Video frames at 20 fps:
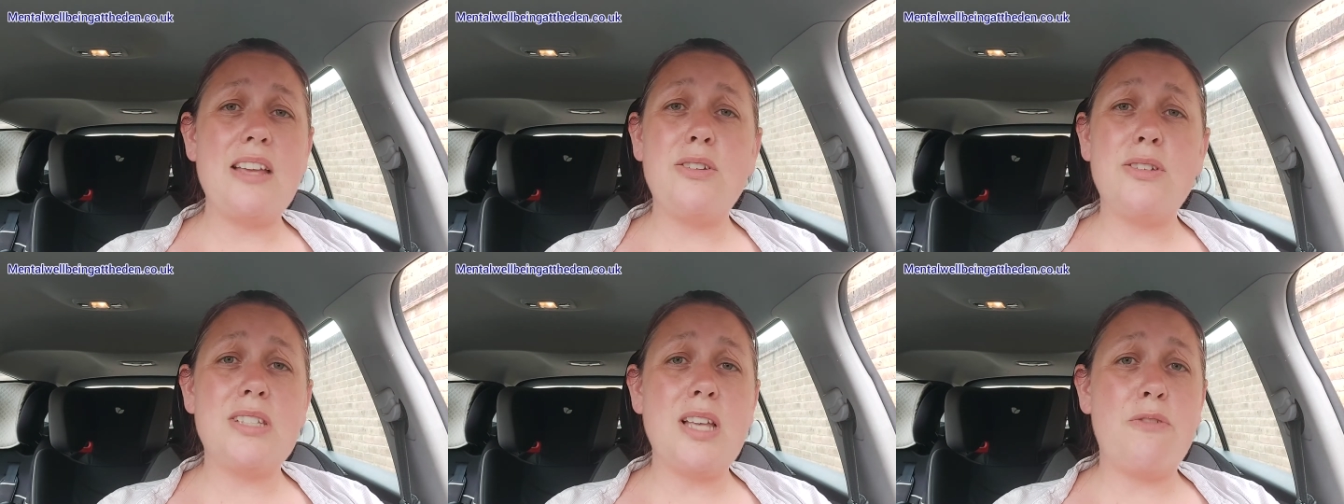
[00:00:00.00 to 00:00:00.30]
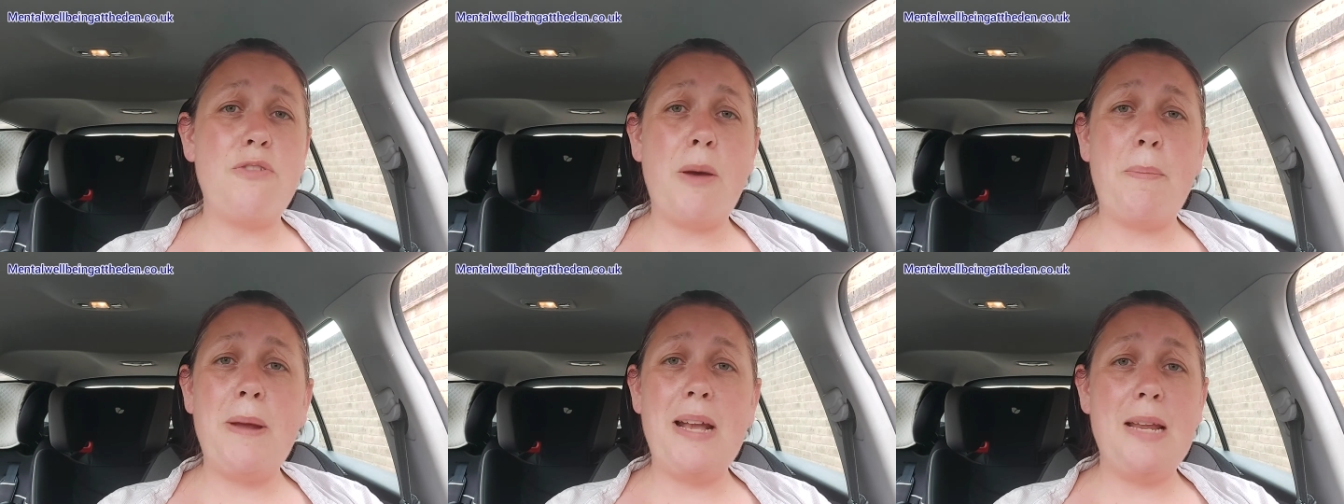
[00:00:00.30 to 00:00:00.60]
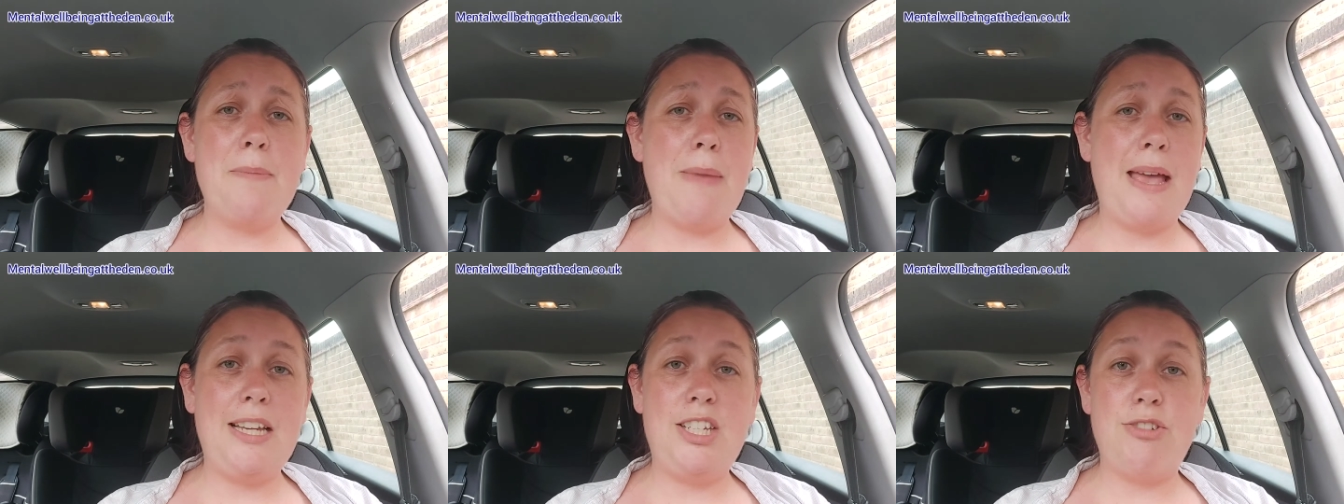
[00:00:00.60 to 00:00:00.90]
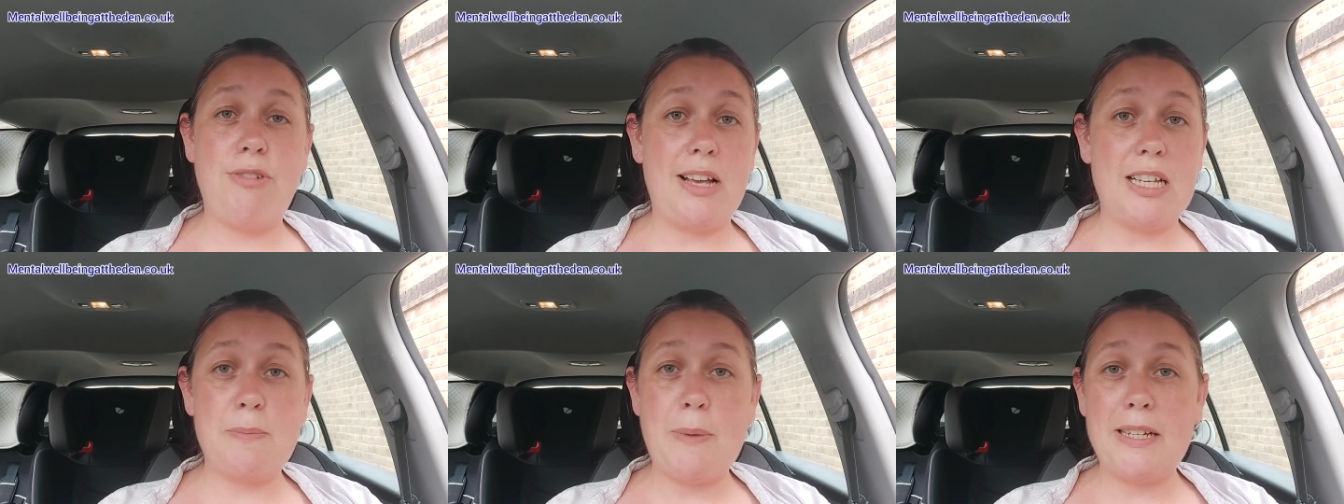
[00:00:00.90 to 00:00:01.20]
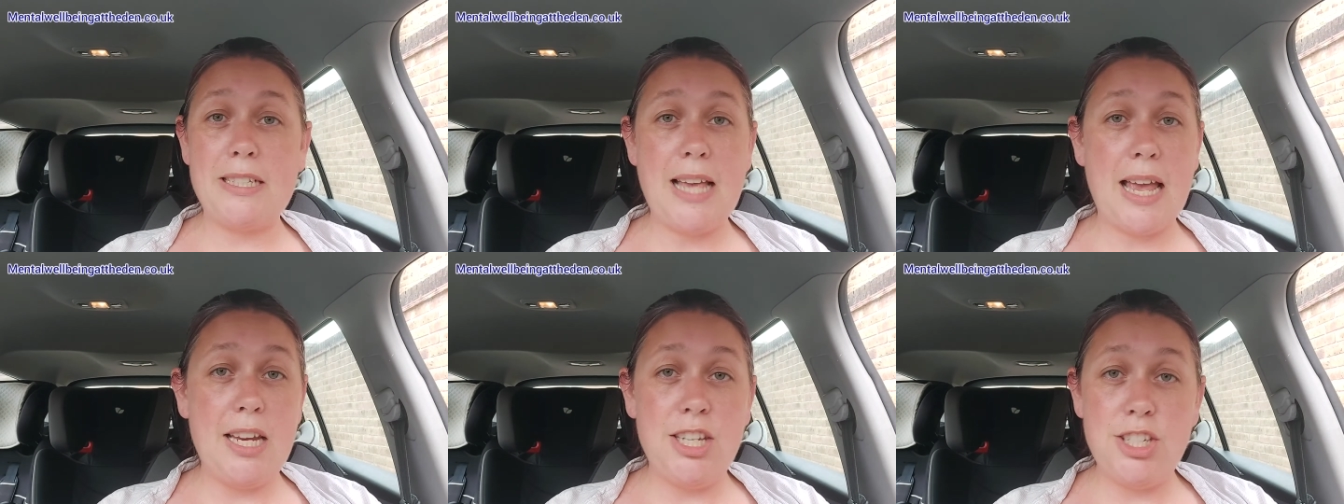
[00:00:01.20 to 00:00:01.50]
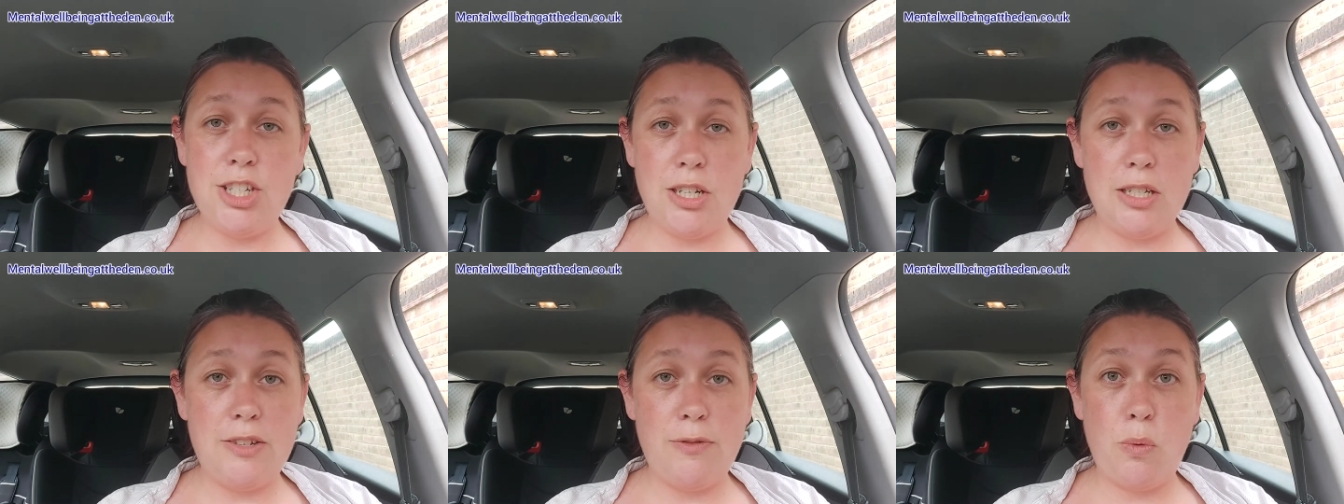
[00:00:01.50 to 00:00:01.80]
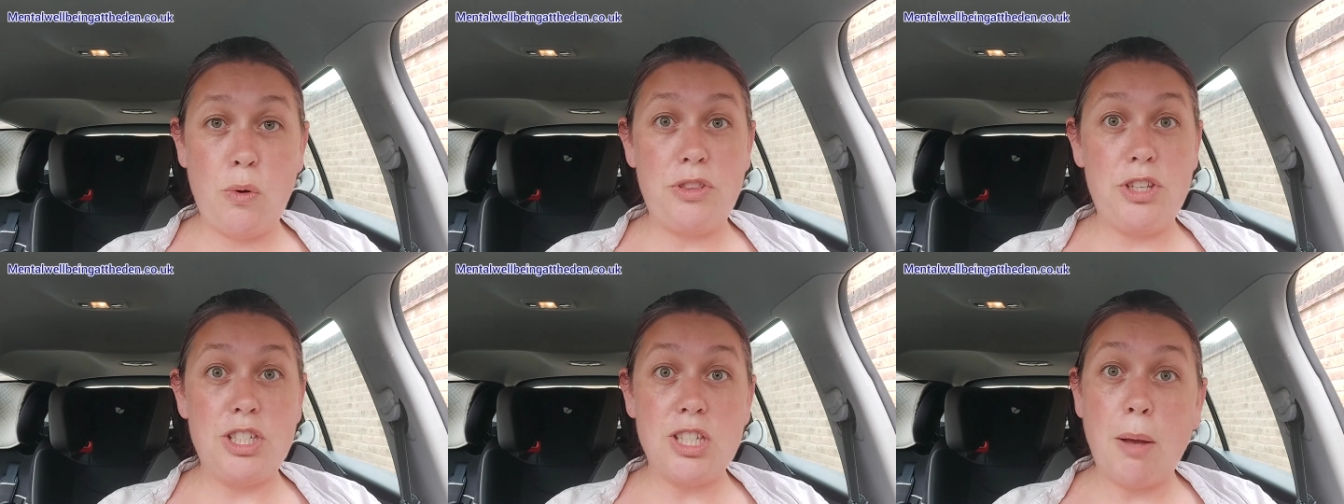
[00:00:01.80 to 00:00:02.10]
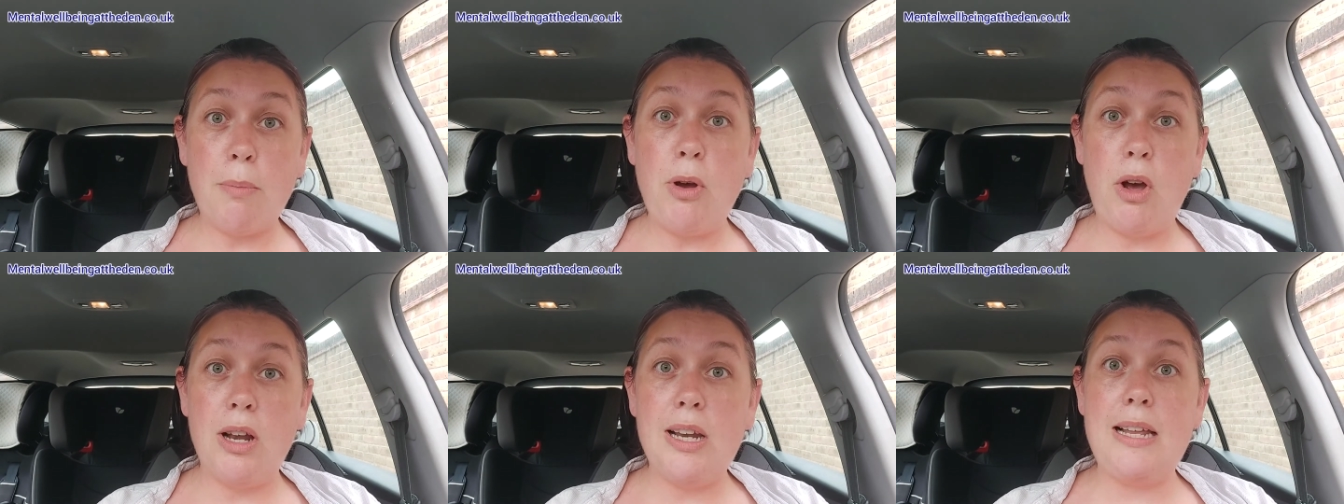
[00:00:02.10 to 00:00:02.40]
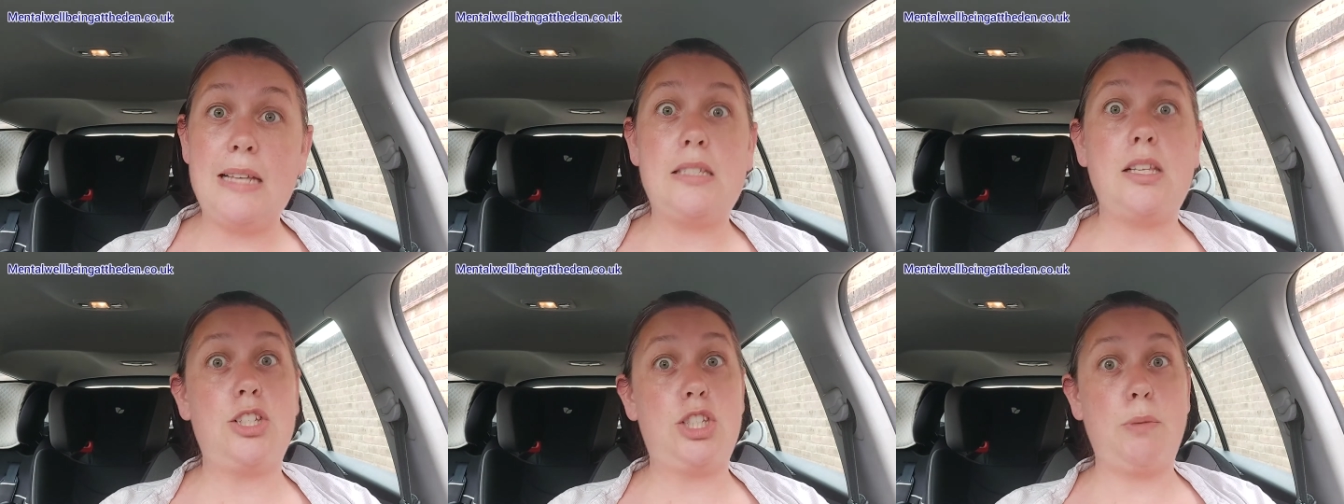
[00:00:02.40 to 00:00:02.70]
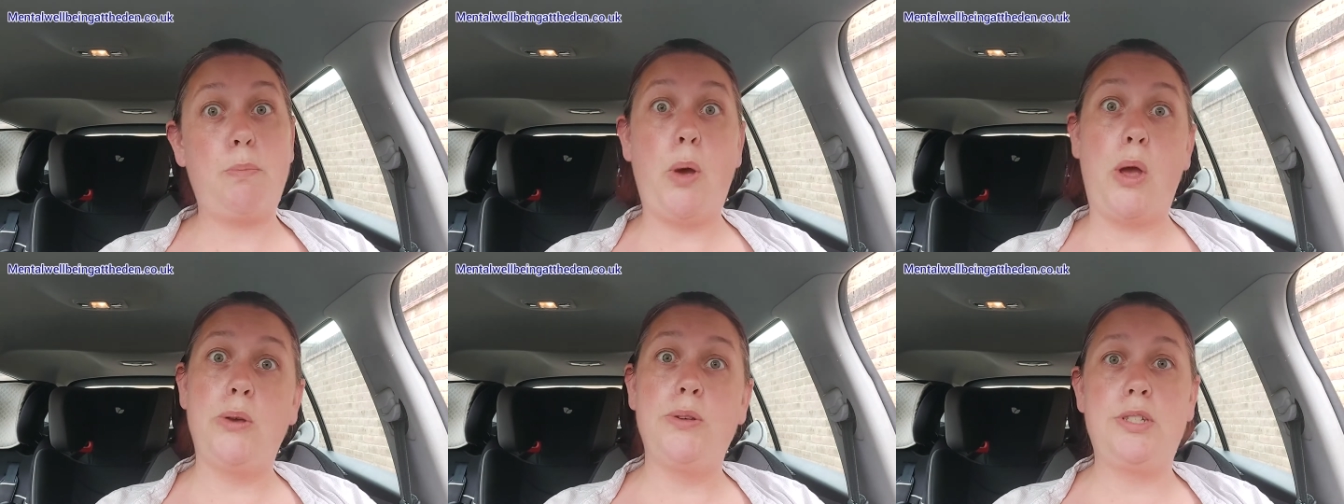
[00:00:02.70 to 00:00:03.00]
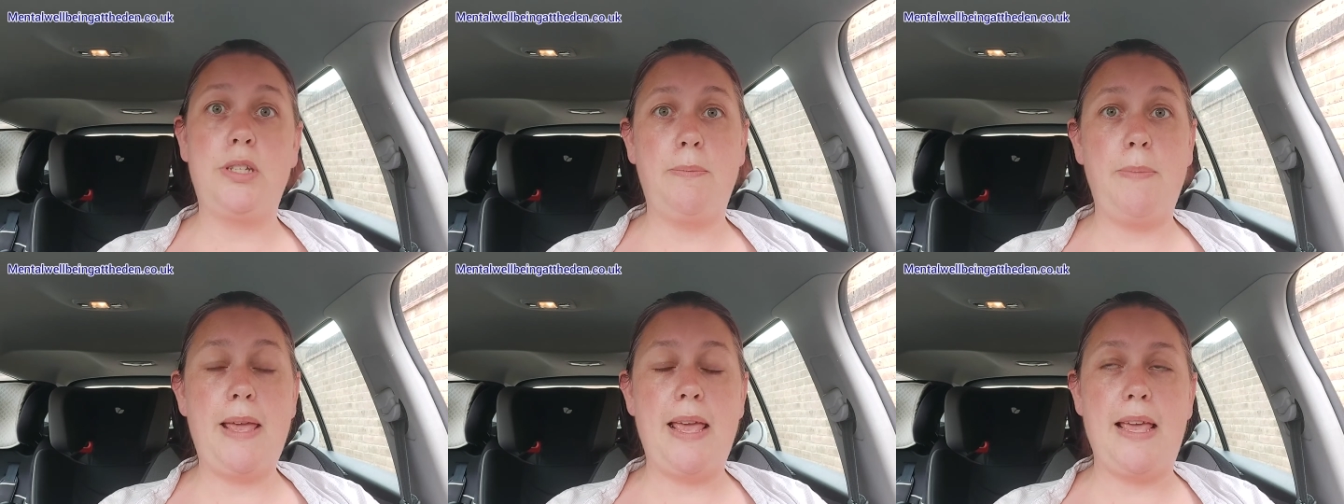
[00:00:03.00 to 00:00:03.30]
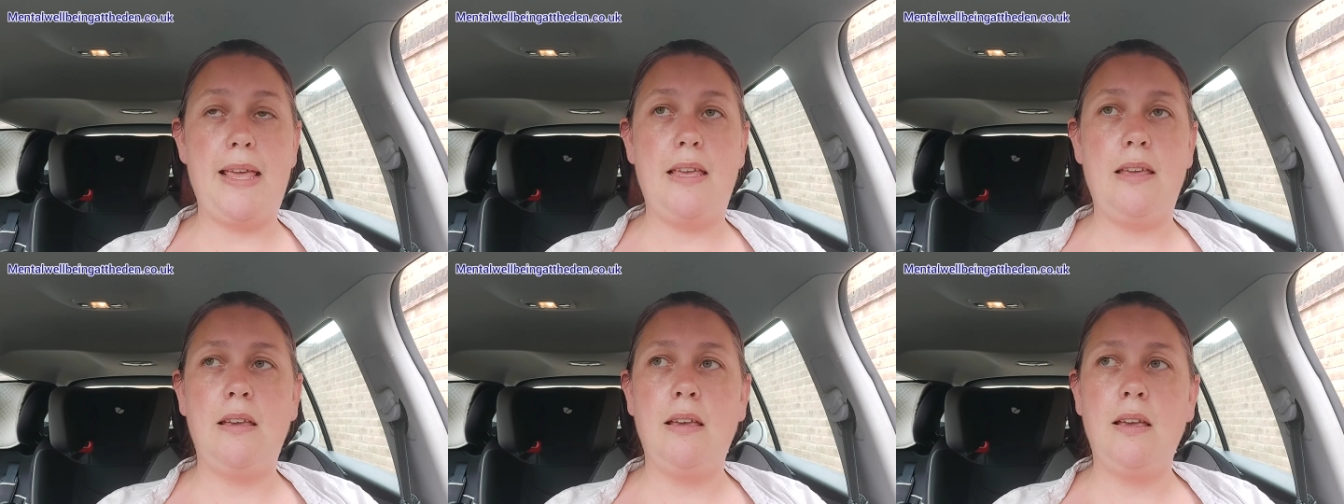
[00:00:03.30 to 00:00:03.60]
yourself up any major expectations of what the summer holidays are supposed to be.